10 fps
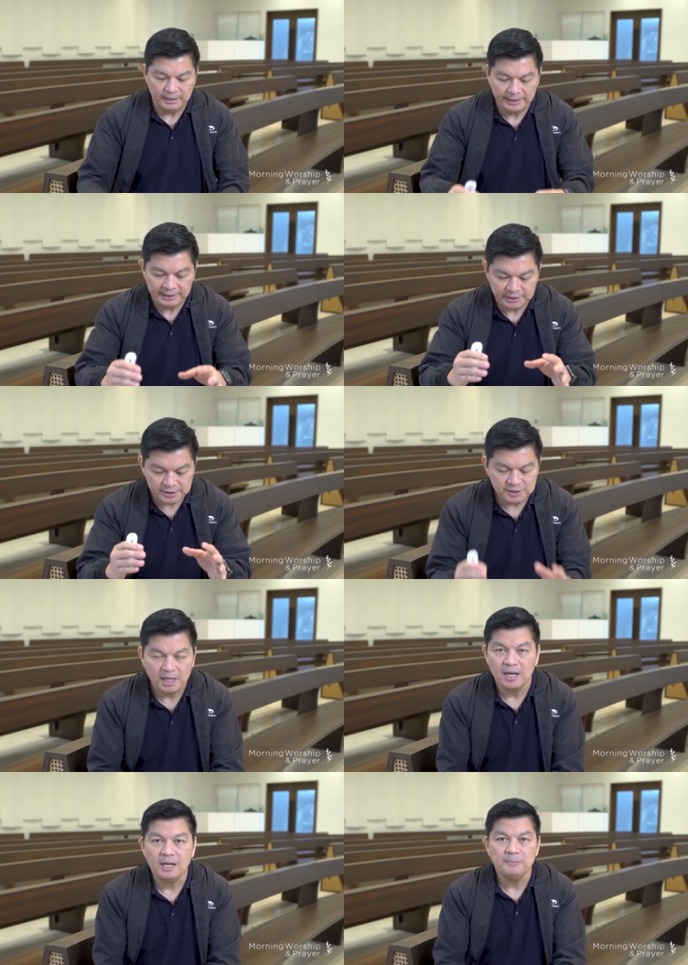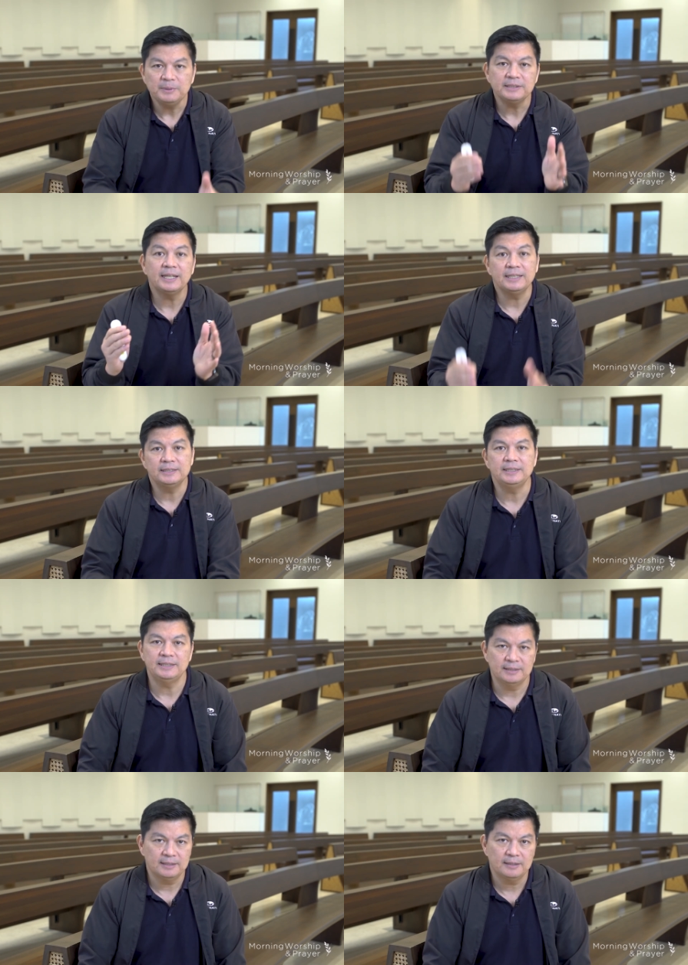In Psalm
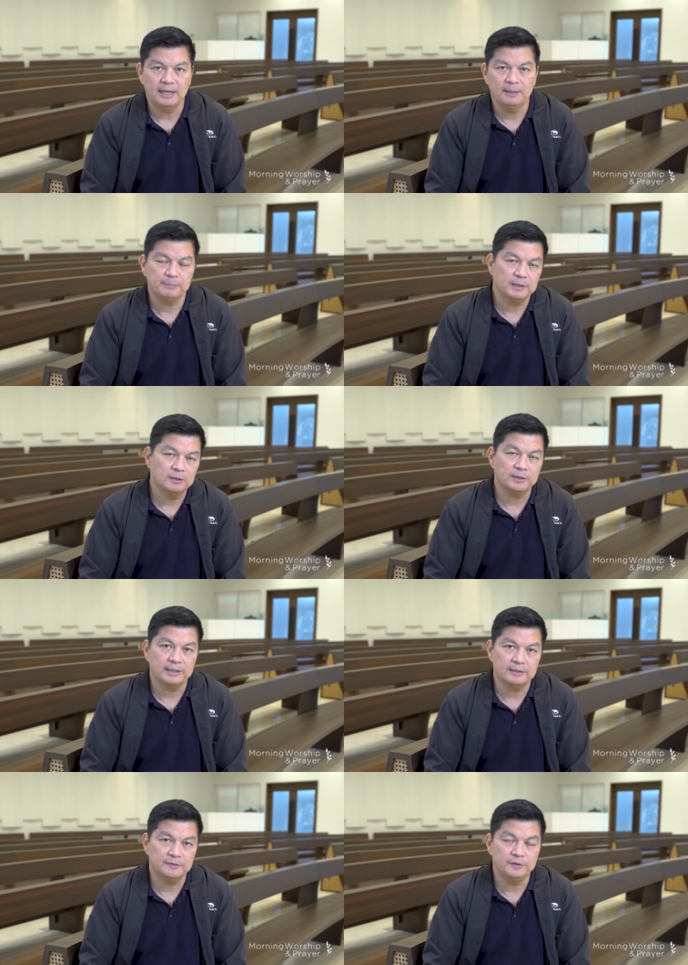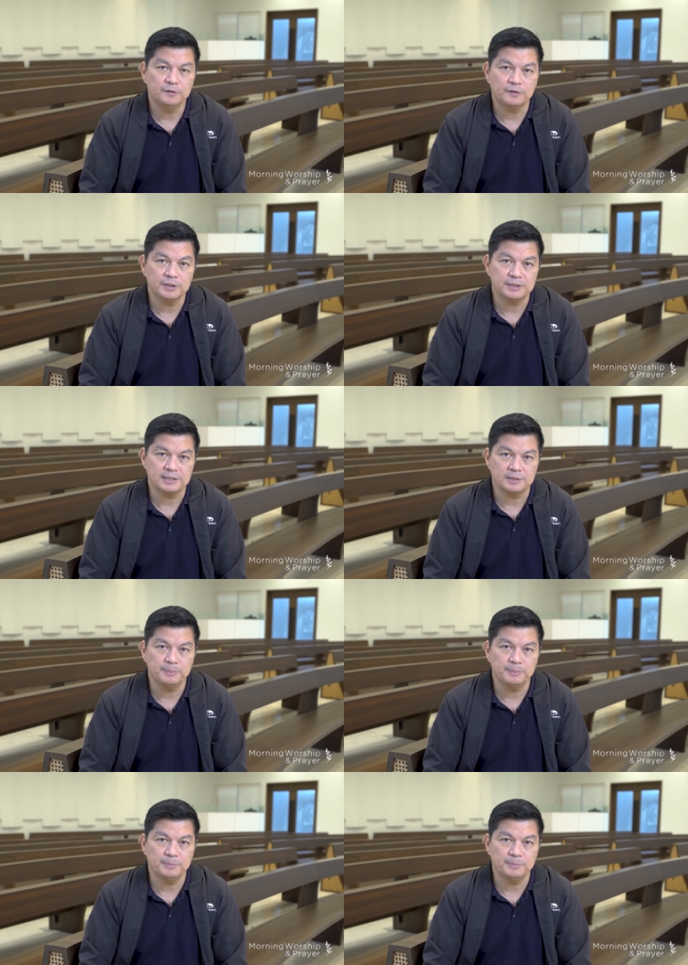19, I'm going to look at a few verses.